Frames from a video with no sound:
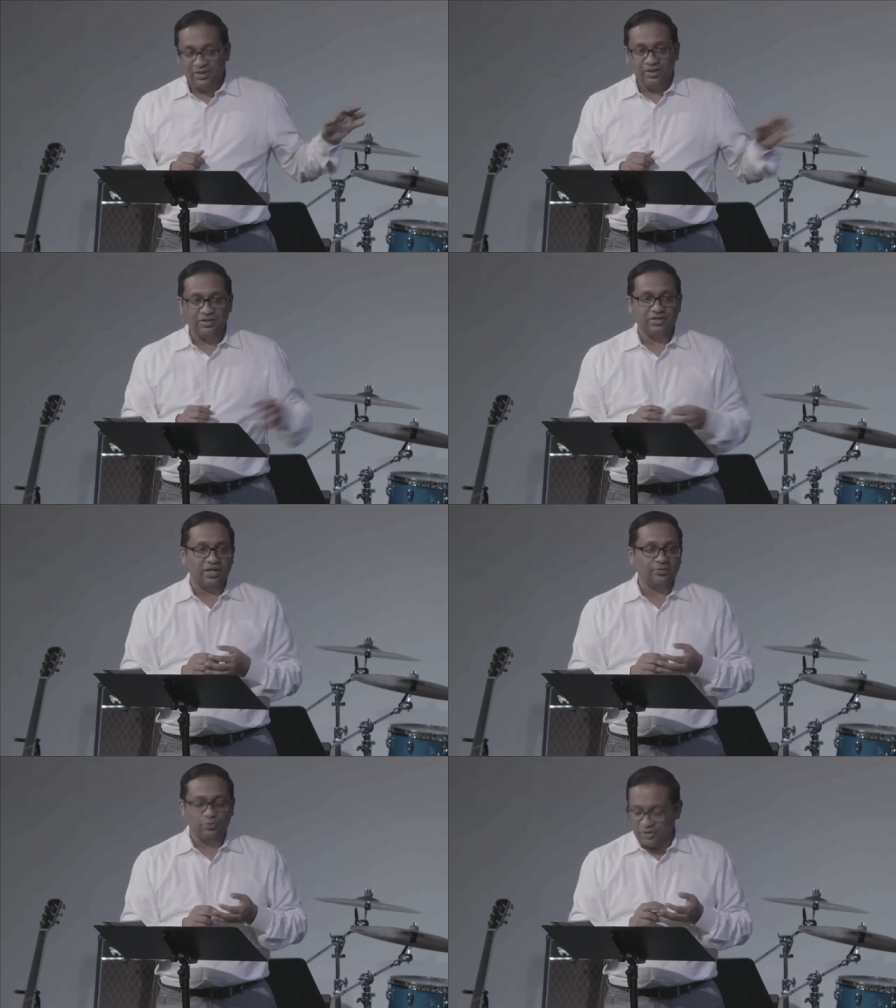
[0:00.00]
in
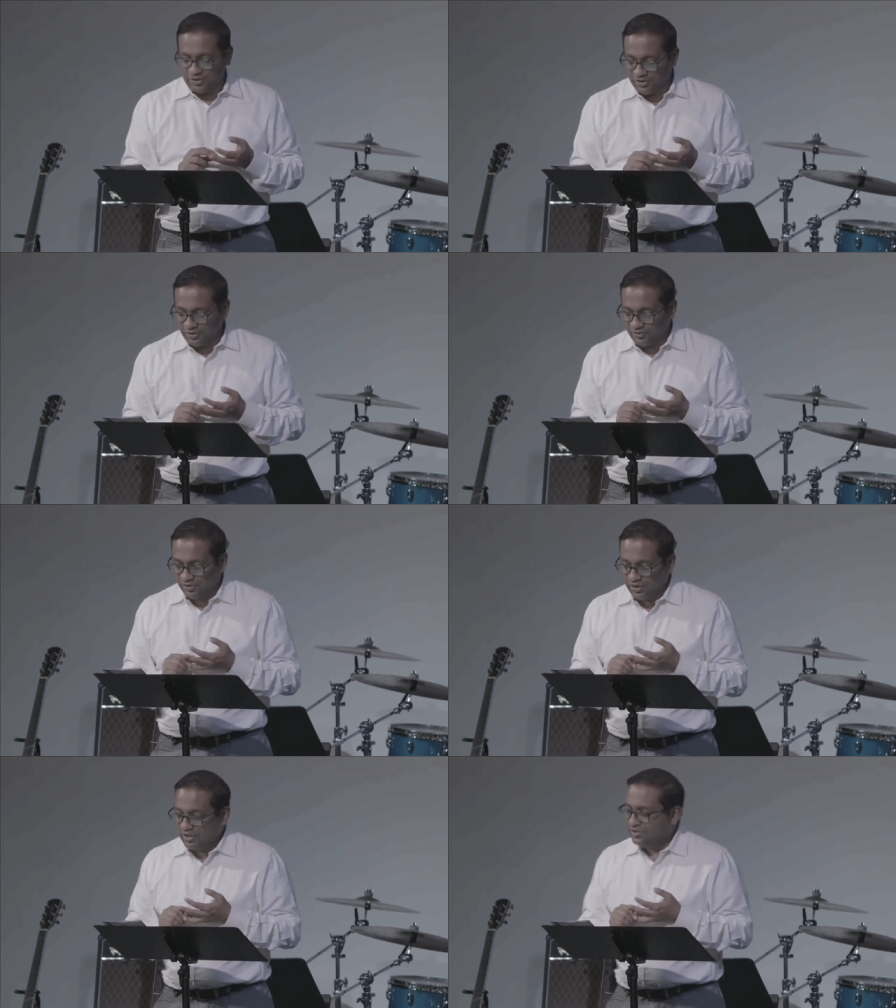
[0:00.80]
Psalm 22,
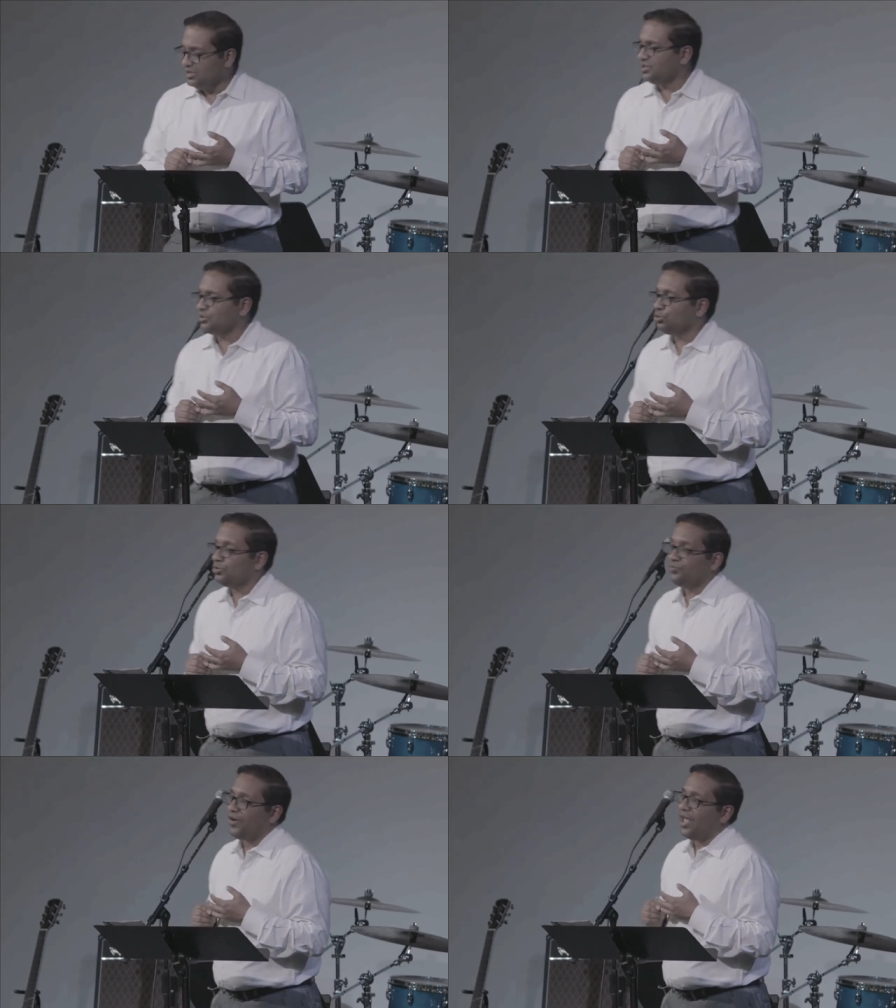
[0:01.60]
Jesus
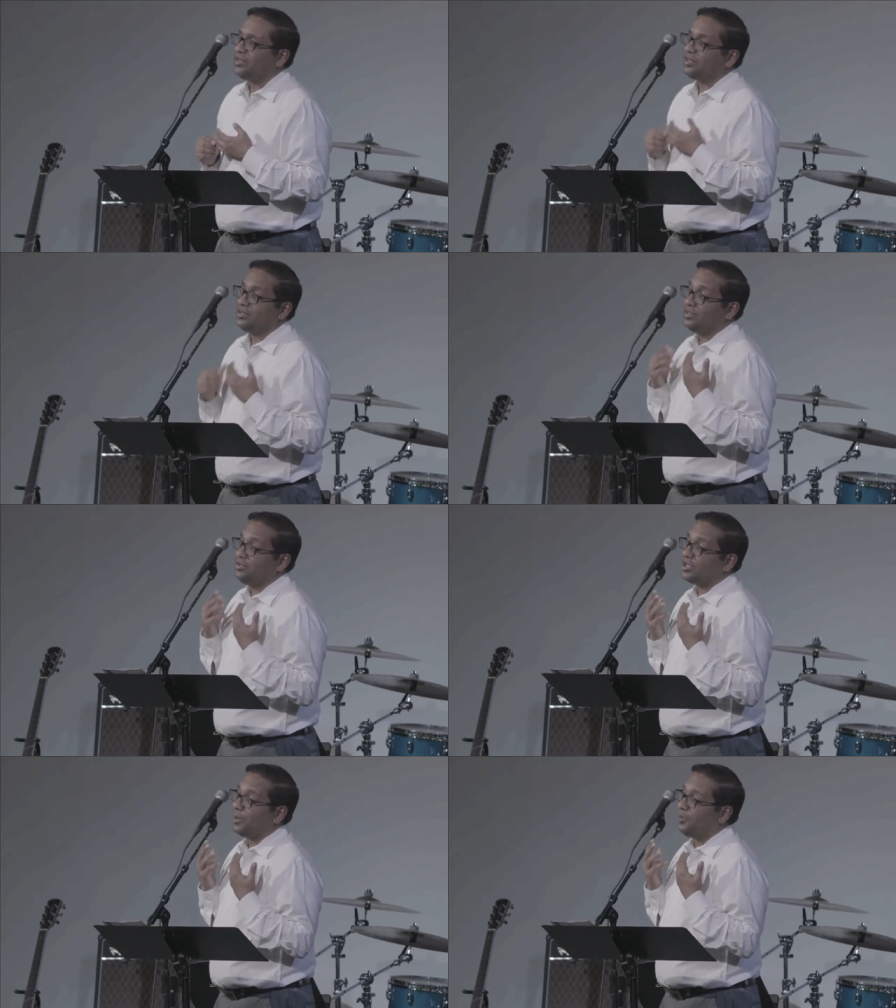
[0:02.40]
would frantically
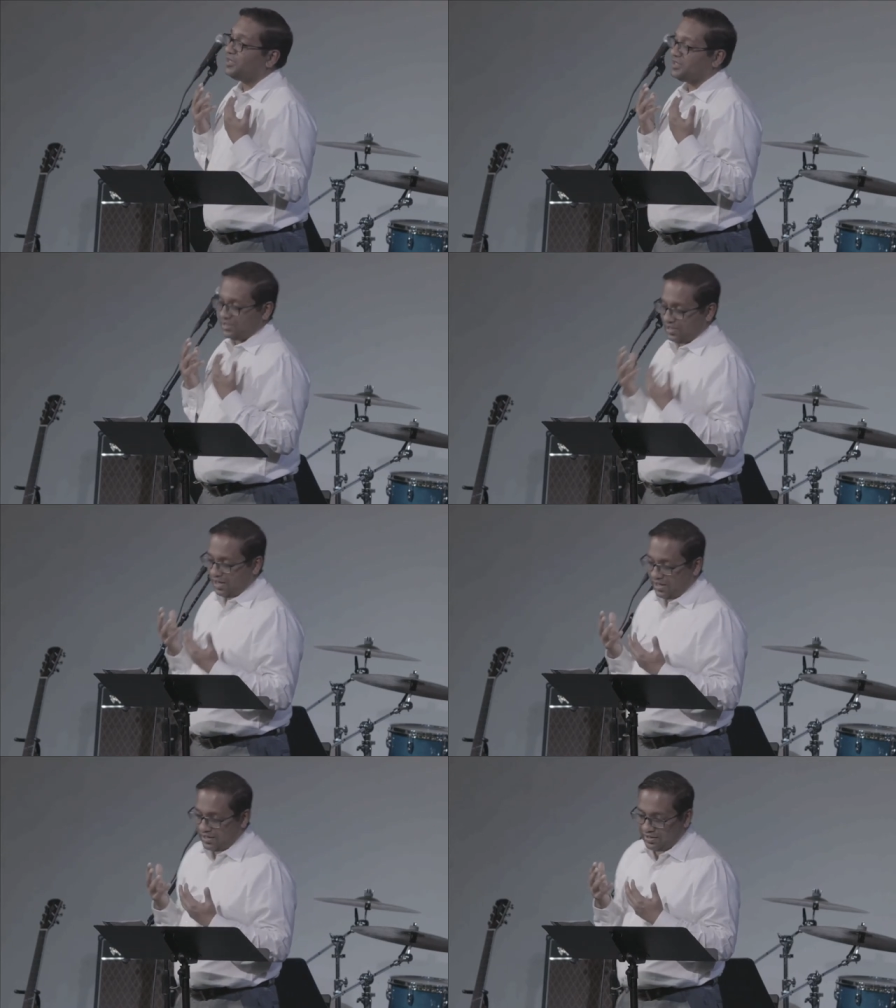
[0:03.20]
look up at the
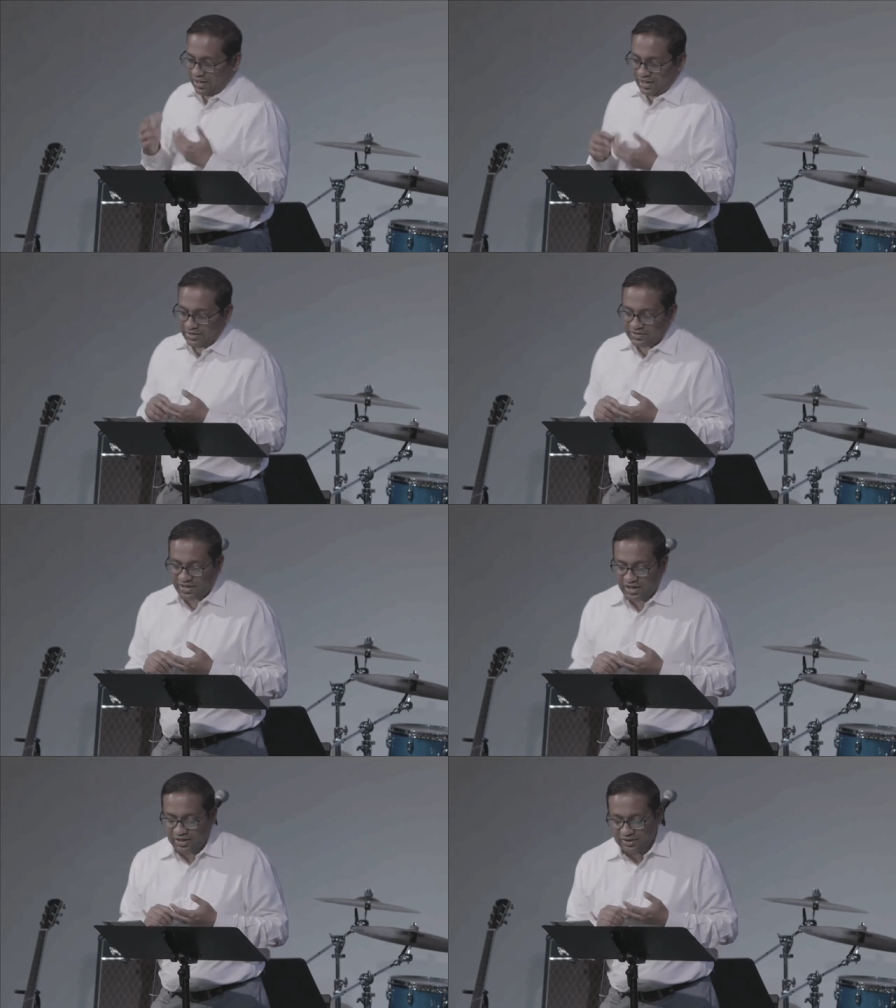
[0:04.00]
sky and
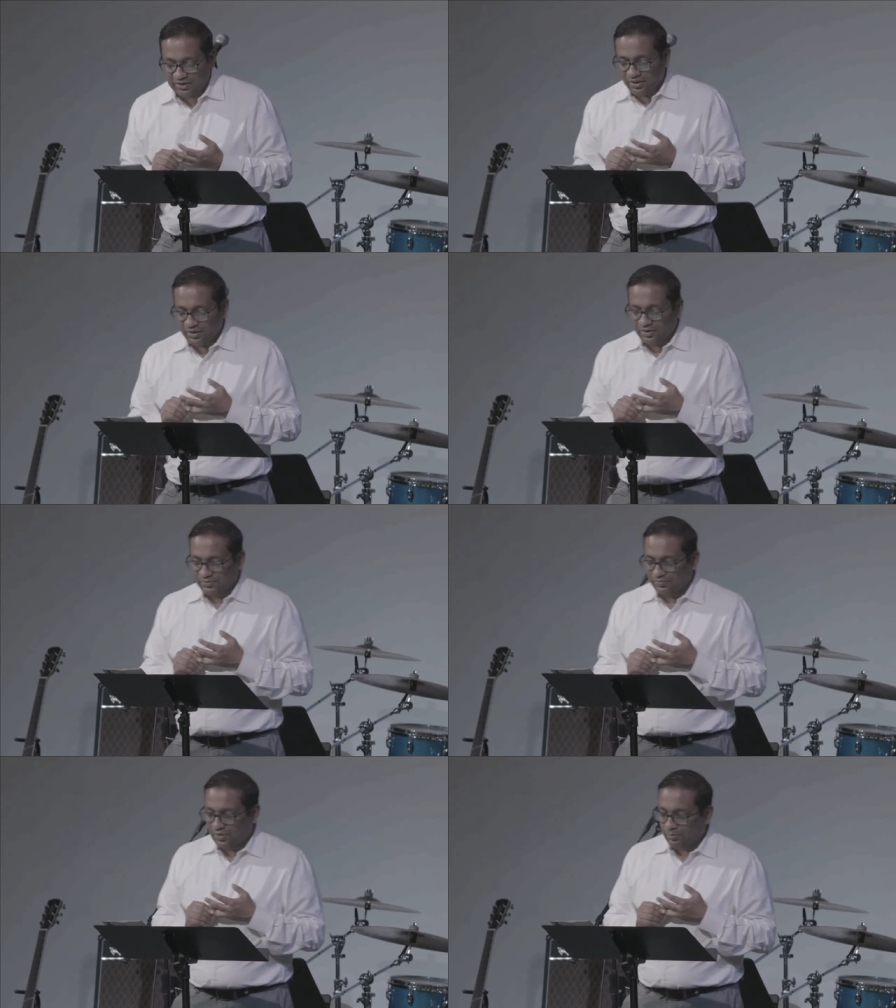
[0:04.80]
say,
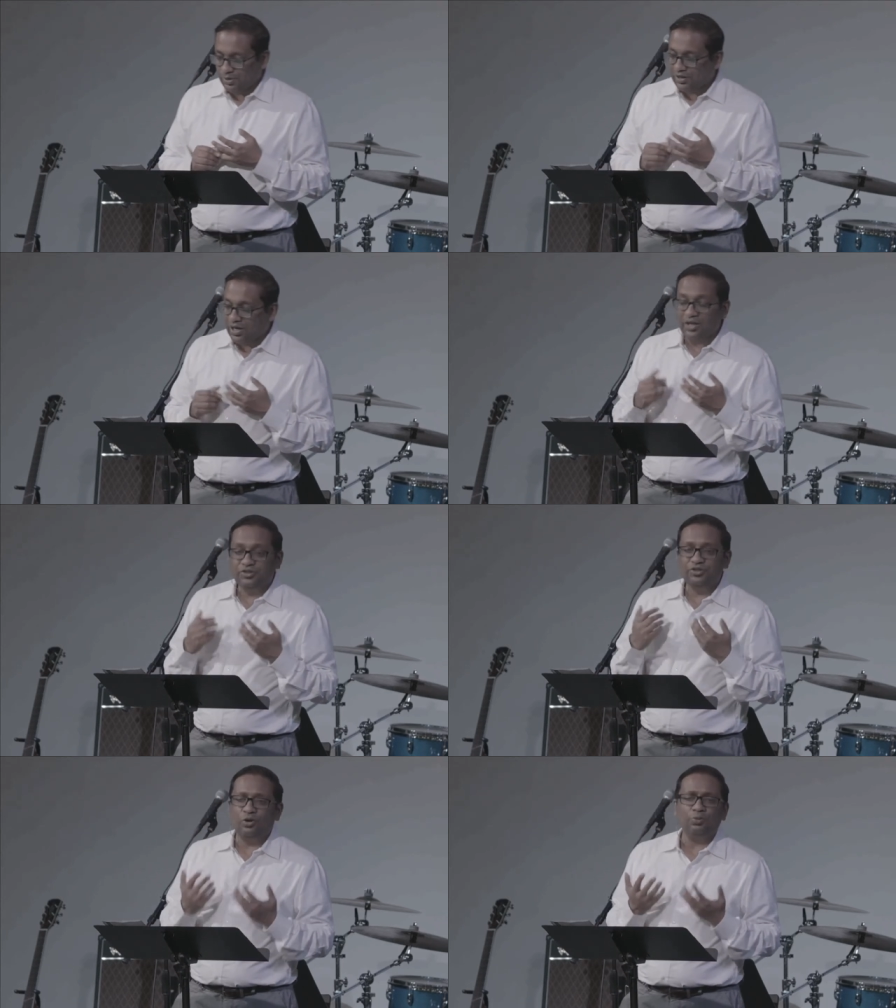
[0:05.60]
But
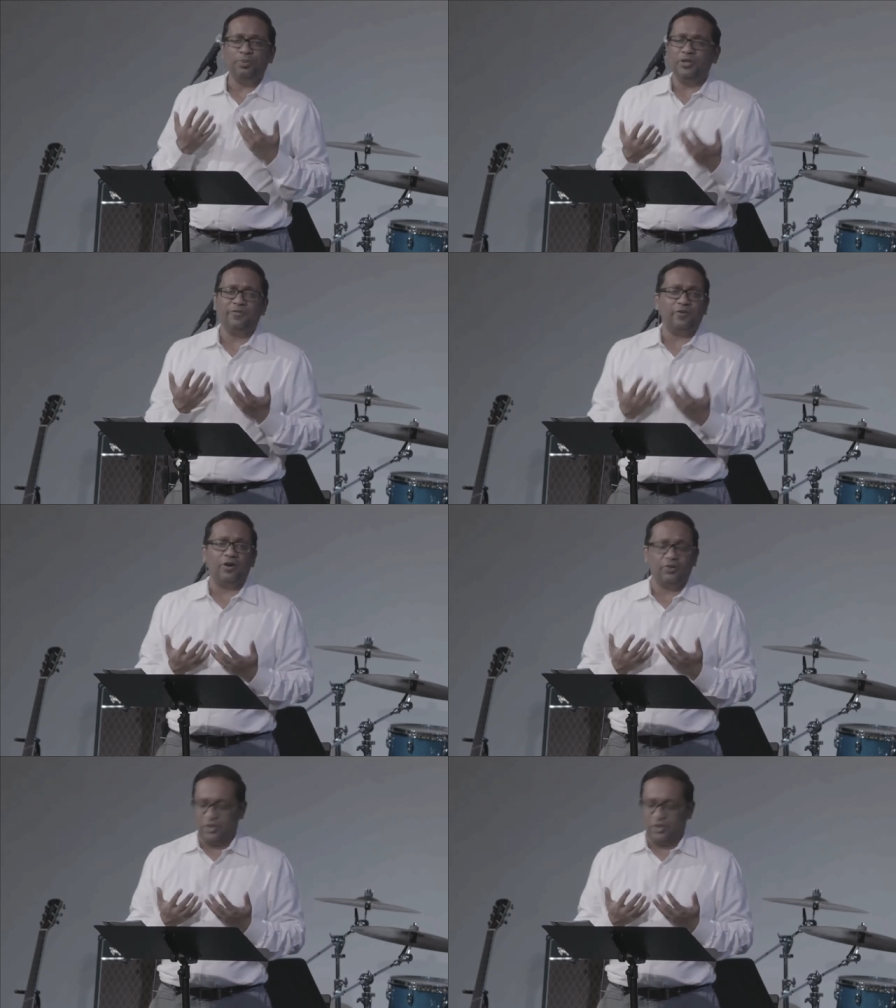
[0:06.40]
God, don't be far